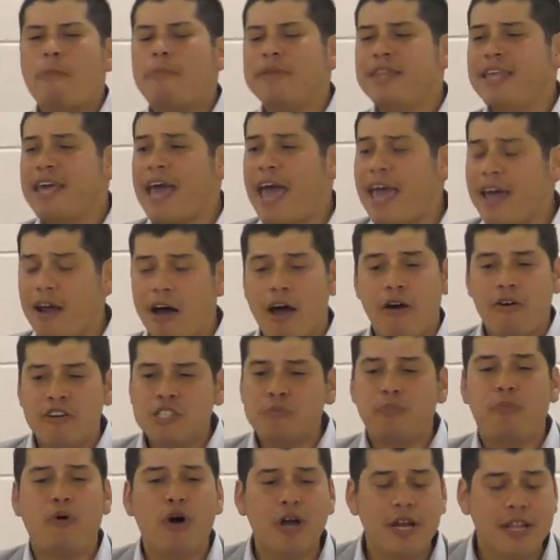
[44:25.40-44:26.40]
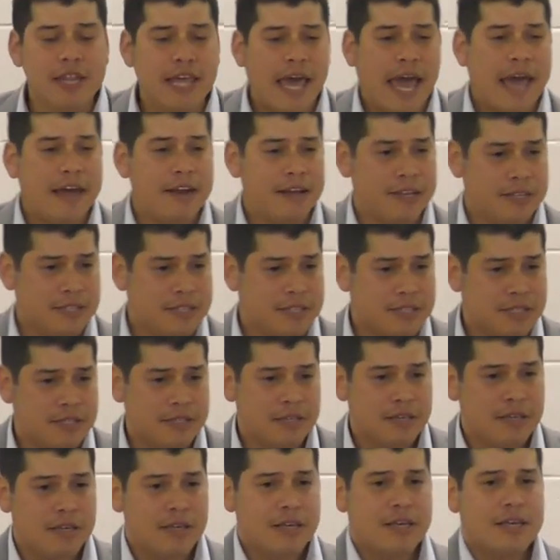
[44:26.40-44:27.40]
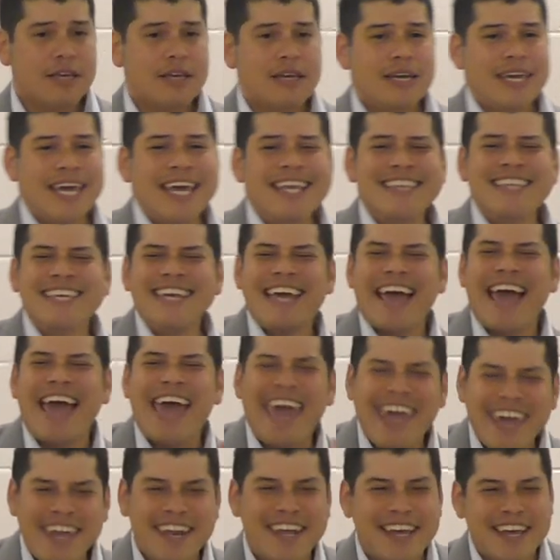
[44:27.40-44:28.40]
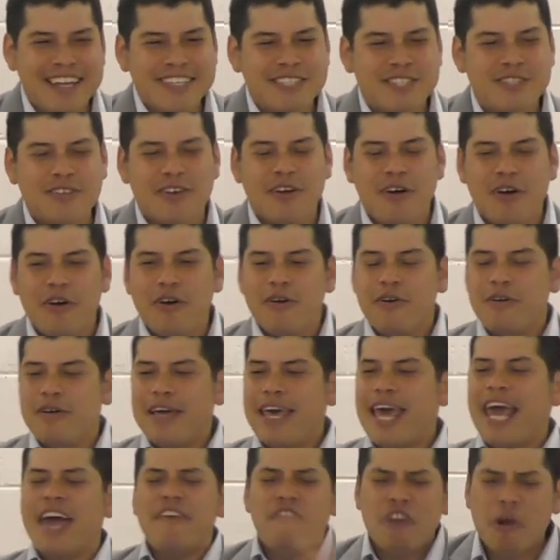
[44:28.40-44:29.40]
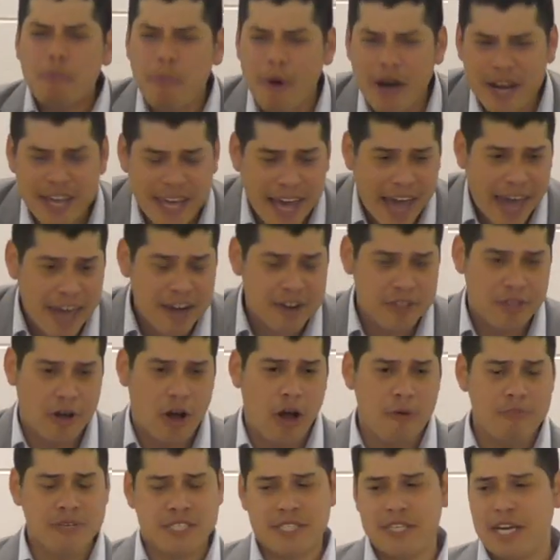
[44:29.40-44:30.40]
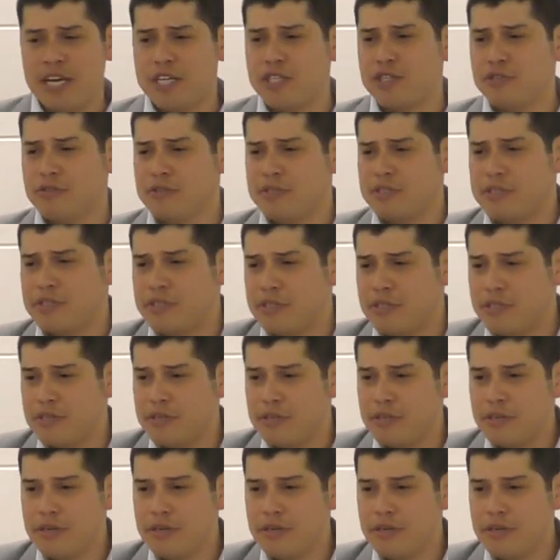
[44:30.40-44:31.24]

in the, I was born in the 80s. In the 80s, everybody hated the homosexuals.